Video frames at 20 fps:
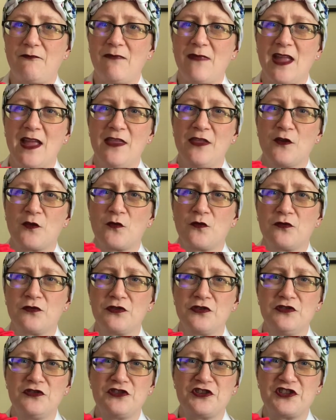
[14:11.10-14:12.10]
And the
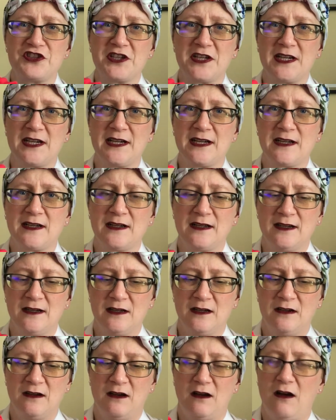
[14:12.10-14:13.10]
ruching,
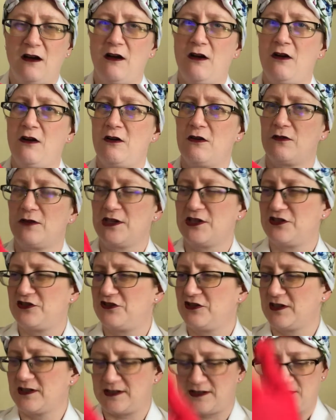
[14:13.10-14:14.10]
oh, it's
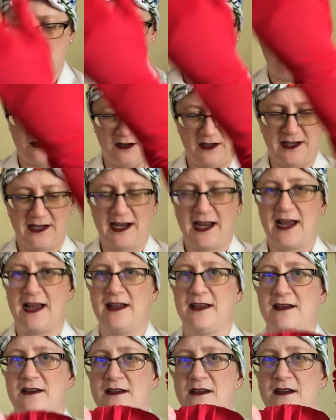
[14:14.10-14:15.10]
just darling.
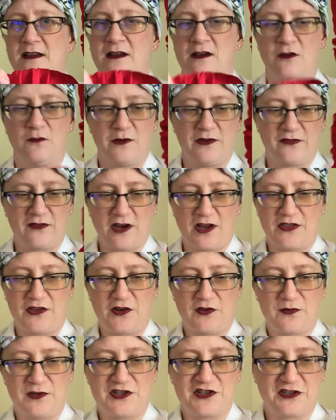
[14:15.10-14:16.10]
And we've got the
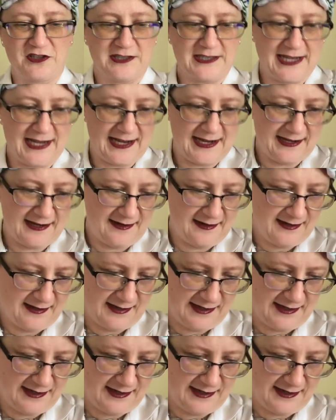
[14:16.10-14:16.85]
original tag.